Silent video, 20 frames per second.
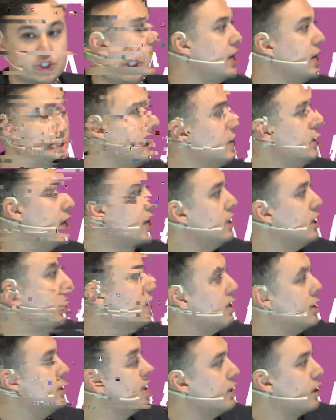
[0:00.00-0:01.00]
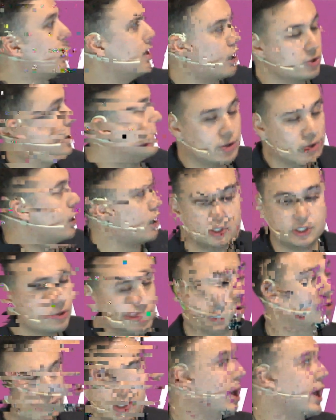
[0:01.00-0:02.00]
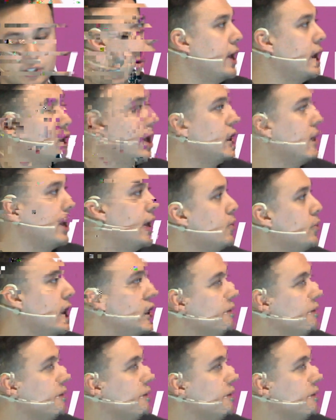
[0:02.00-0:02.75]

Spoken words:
would want to do without even paying a single dollar.